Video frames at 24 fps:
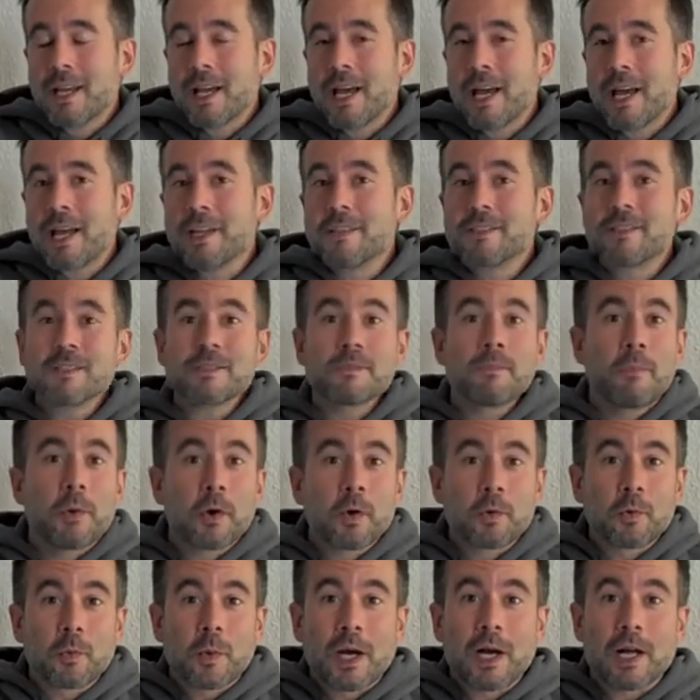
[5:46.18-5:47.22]
And it doesn't
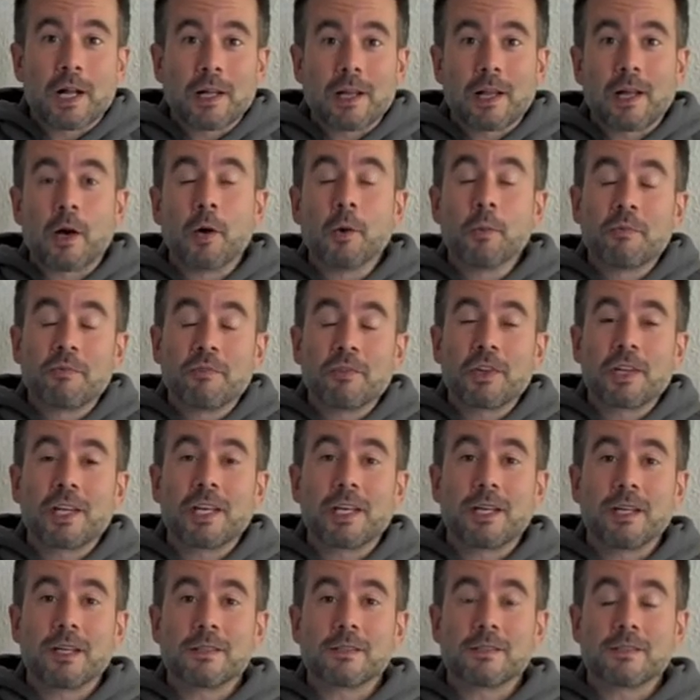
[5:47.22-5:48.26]
bode well.
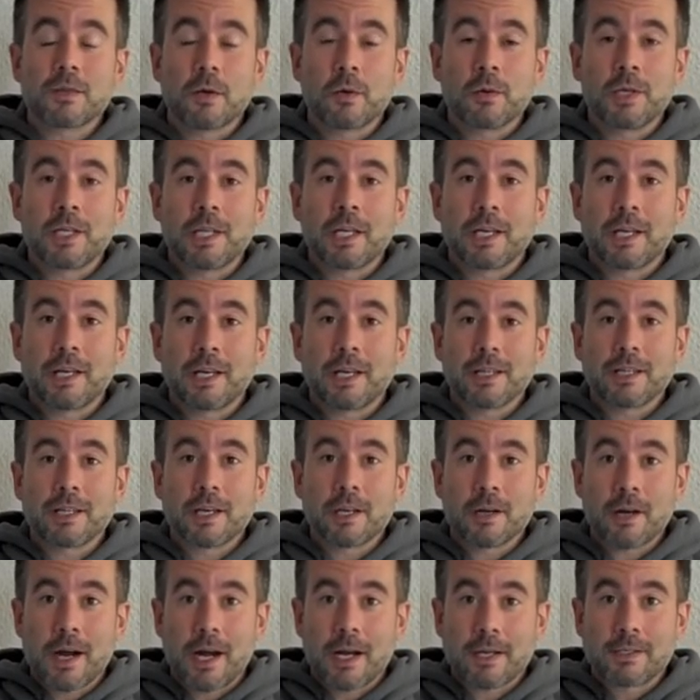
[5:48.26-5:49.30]
Hopefully Sony can get
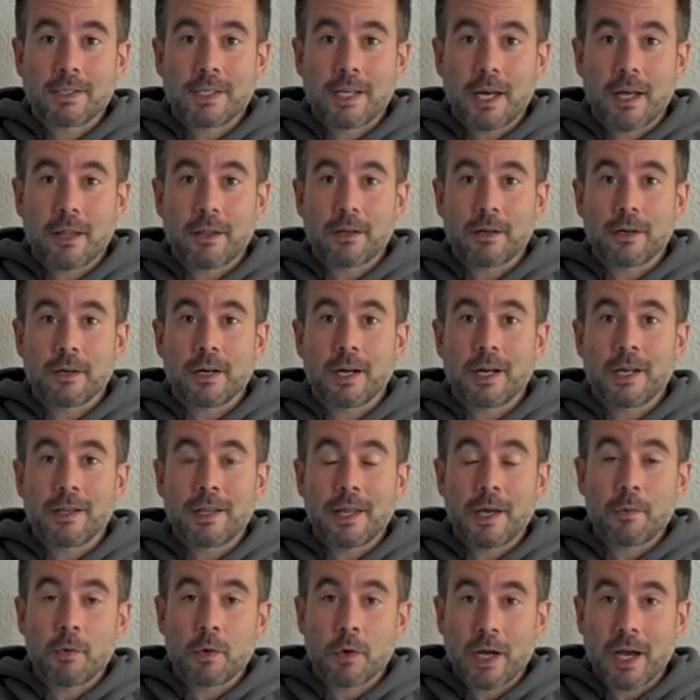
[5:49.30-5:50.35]
their act together and they
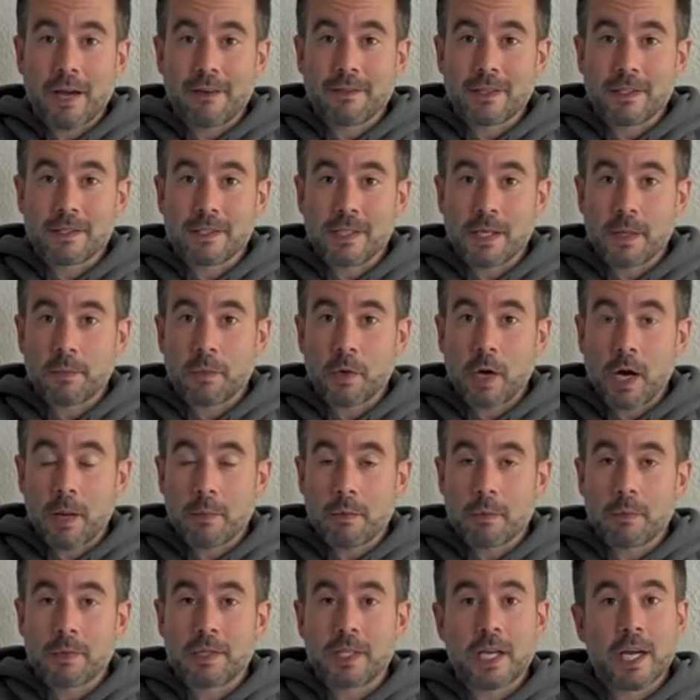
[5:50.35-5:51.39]
won't have the same
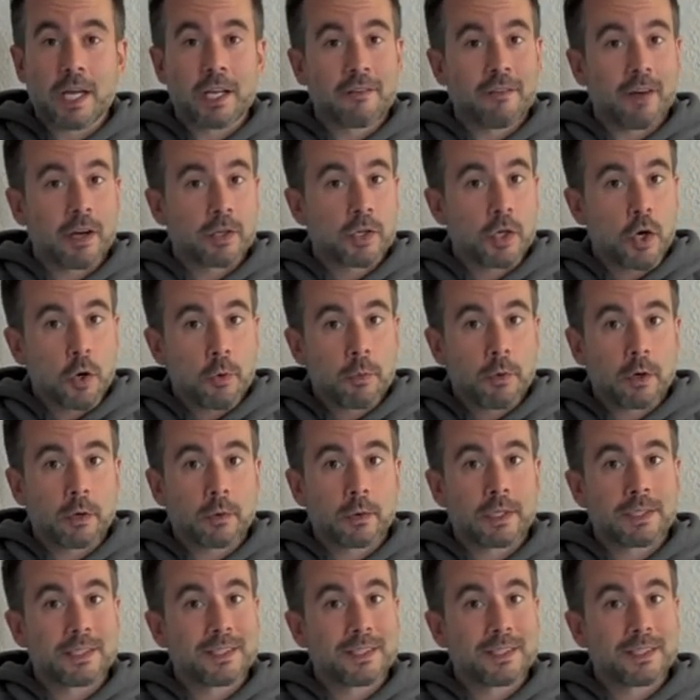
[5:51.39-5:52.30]
problem at the end of October when